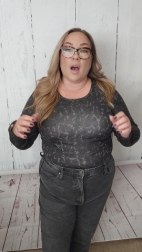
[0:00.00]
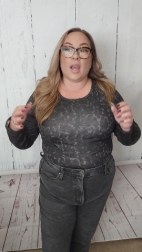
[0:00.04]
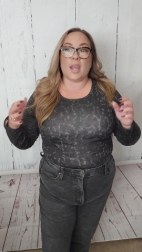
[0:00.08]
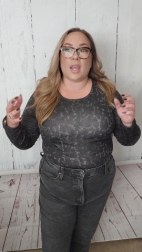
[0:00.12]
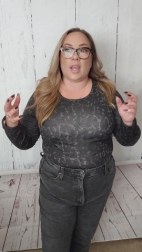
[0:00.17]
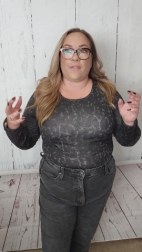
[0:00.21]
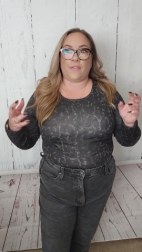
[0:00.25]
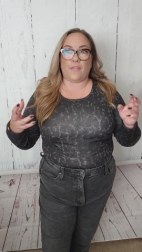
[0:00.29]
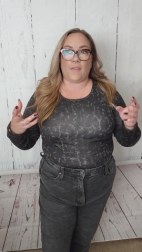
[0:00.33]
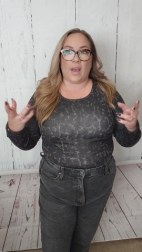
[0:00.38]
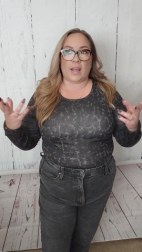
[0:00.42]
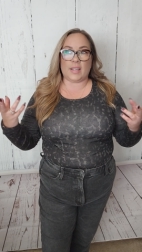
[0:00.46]

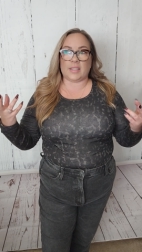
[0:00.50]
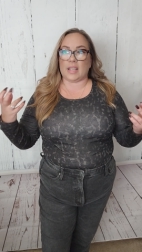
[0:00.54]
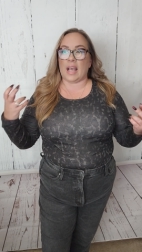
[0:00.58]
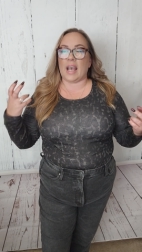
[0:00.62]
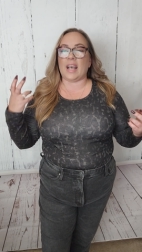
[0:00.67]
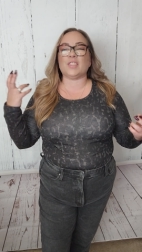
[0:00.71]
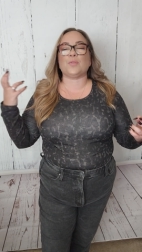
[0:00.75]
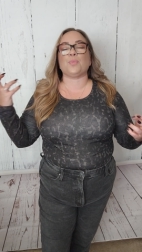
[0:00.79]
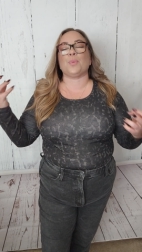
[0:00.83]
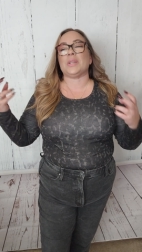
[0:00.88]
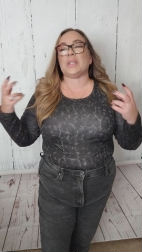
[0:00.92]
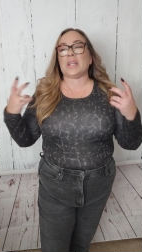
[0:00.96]
If as,
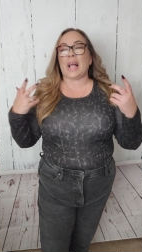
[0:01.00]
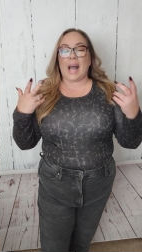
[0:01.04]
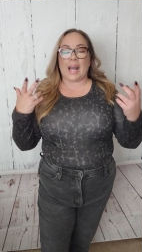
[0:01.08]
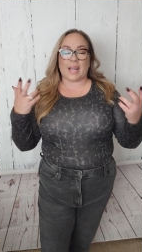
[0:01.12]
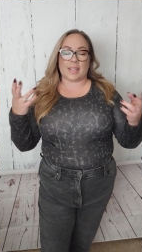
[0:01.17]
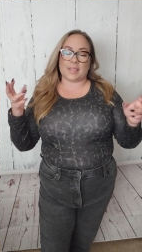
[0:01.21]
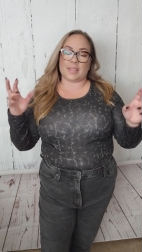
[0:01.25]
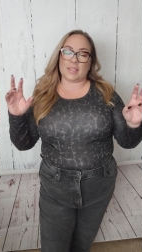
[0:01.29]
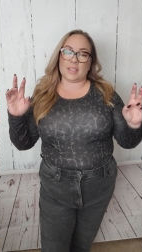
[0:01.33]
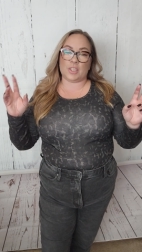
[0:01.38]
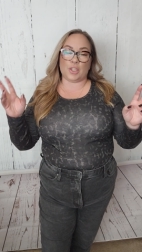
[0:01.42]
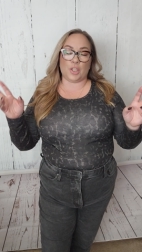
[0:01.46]
as
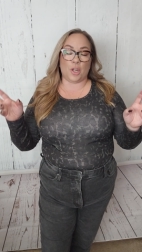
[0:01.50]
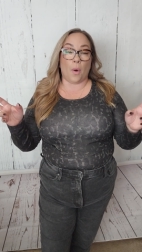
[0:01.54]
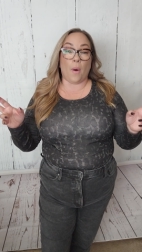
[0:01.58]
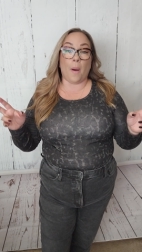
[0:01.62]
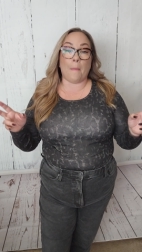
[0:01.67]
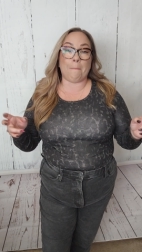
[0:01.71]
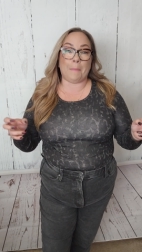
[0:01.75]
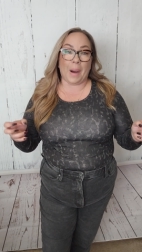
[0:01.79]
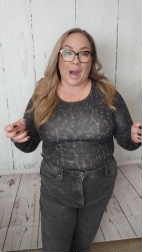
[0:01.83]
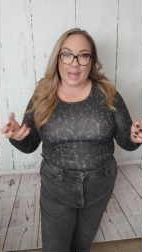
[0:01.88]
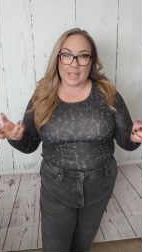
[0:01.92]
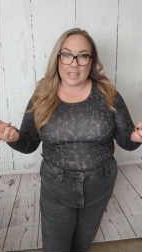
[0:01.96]
relaxed as, you know,
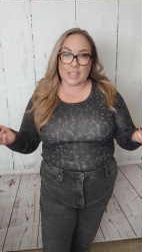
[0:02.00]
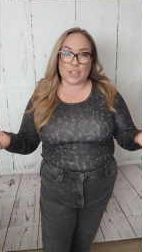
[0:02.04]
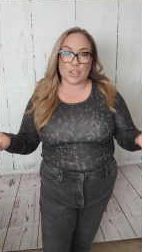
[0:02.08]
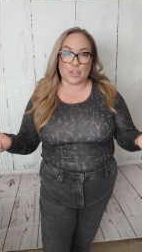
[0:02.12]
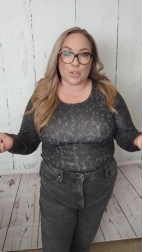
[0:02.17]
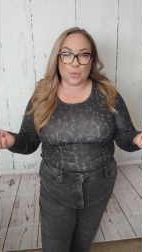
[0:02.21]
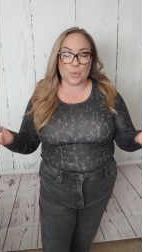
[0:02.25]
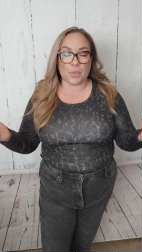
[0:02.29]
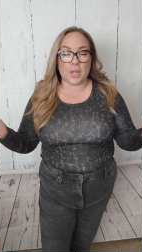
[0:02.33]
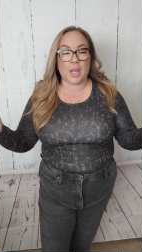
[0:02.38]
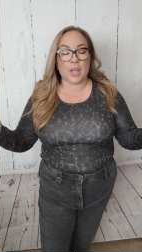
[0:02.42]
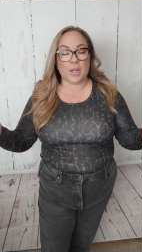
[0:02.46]
a
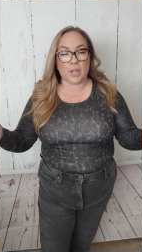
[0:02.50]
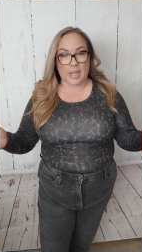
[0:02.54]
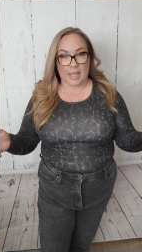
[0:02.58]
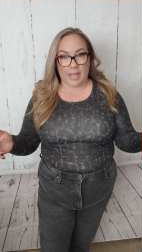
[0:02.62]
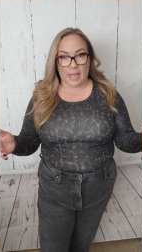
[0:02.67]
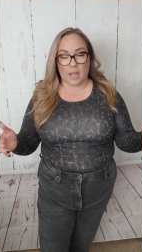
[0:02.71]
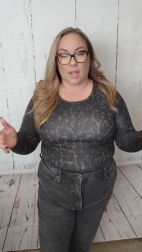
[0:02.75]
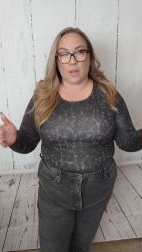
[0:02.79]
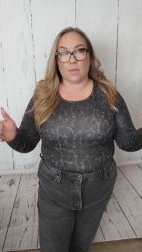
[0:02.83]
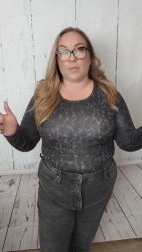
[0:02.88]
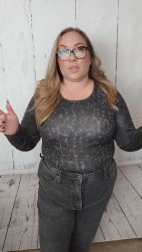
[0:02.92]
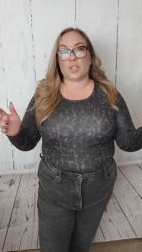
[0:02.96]
bodysuit can
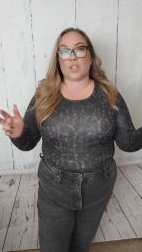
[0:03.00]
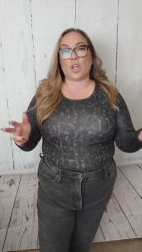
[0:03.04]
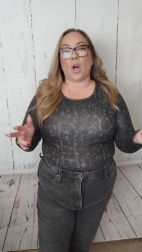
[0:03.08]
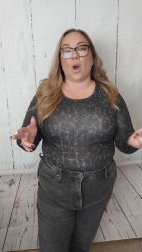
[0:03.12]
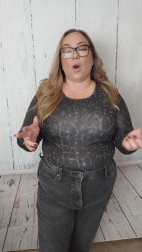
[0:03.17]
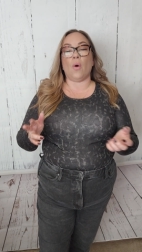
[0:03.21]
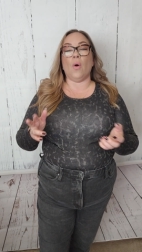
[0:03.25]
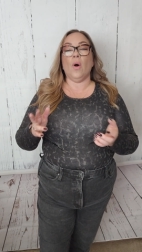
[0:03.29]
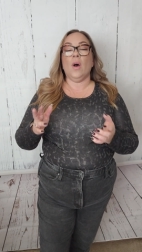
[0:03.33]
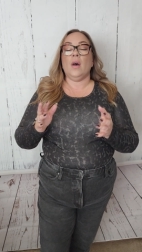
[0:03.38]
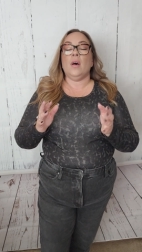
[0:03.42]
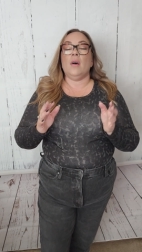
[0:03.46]
get.
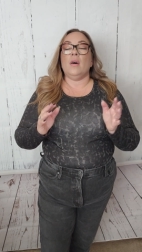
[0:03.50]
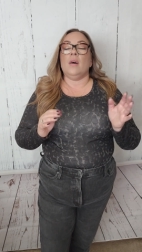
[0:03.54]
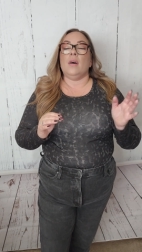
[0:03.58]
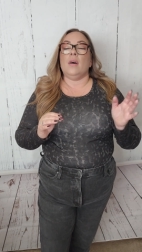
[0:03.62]
So